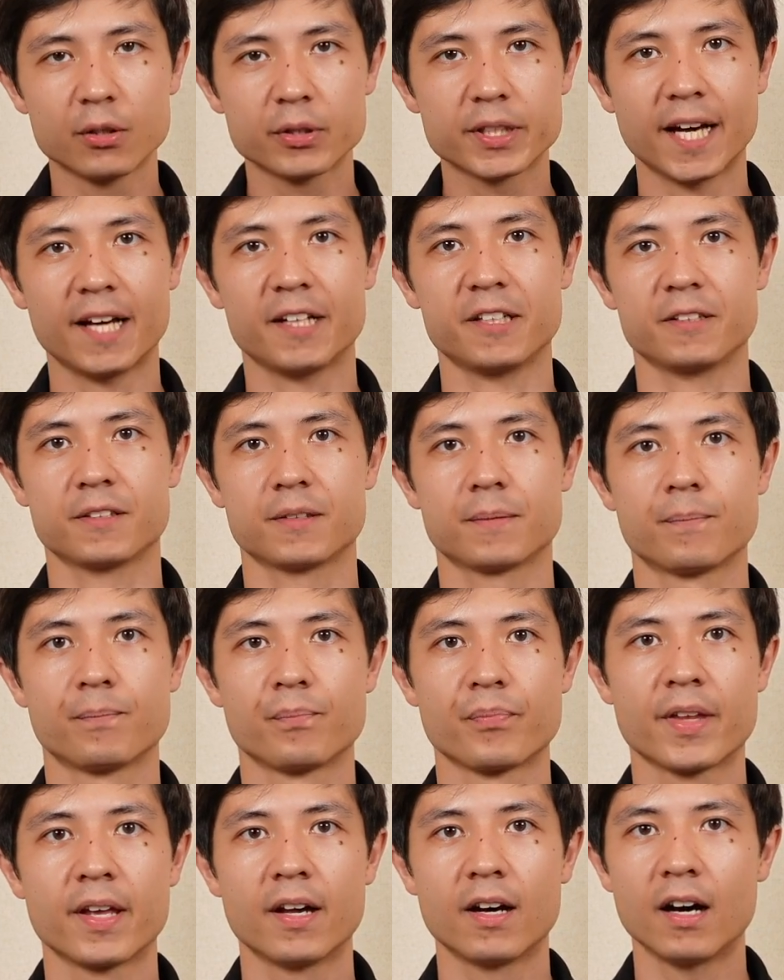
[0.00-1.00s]
look at it.
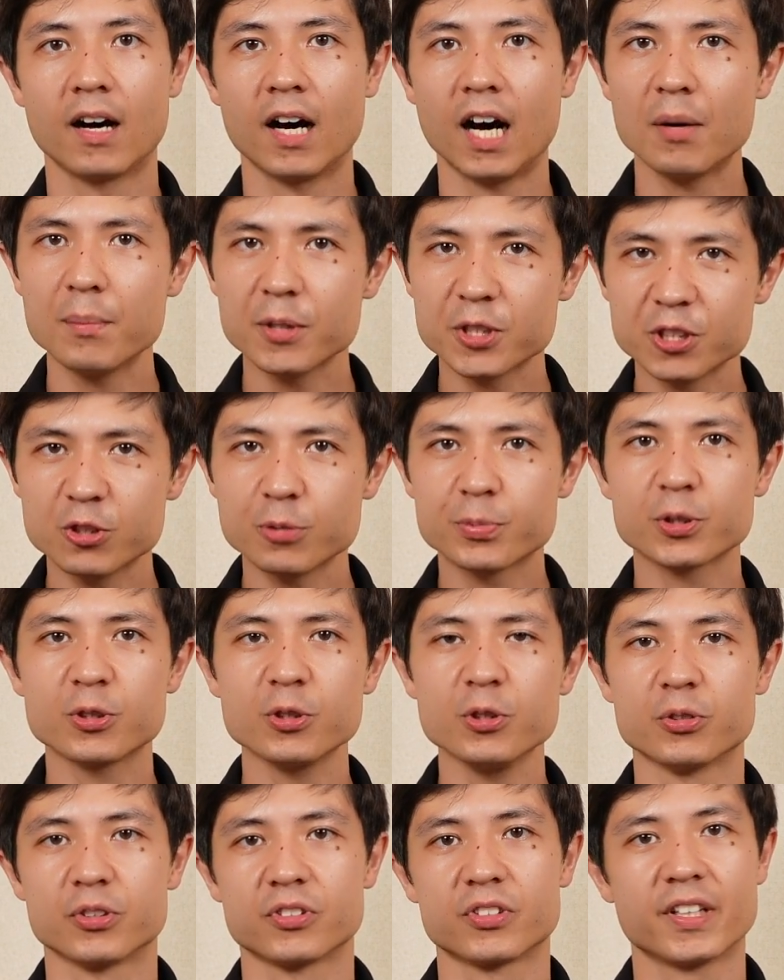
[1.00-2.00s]
How much did you
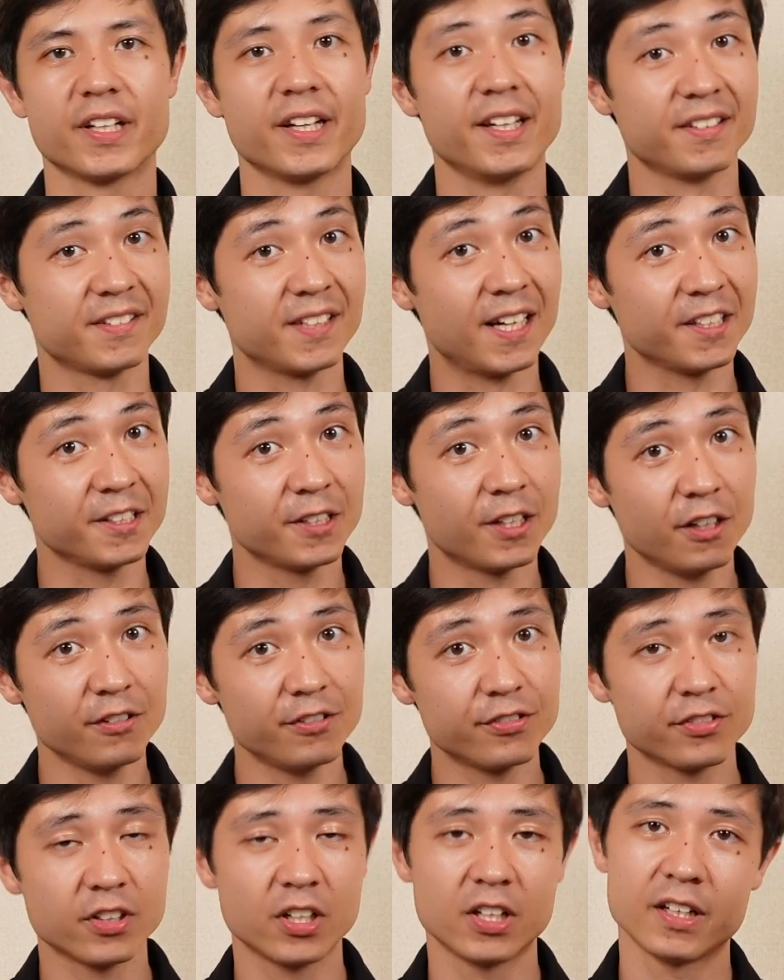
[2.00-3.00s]
produce? Is that
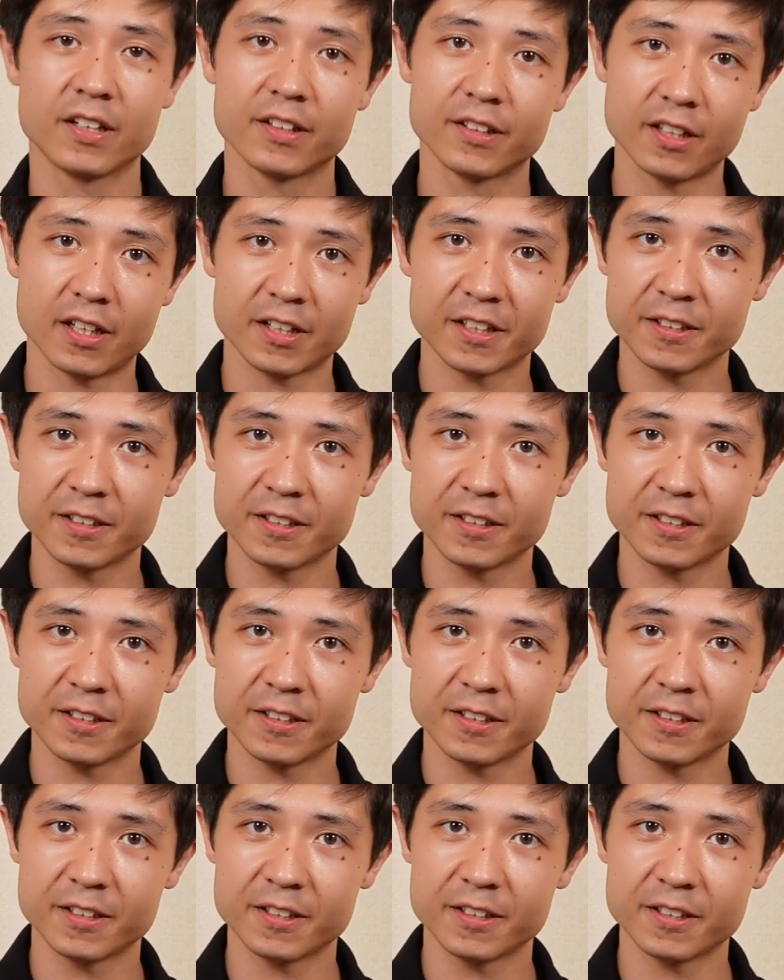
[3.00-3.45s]
enough? Not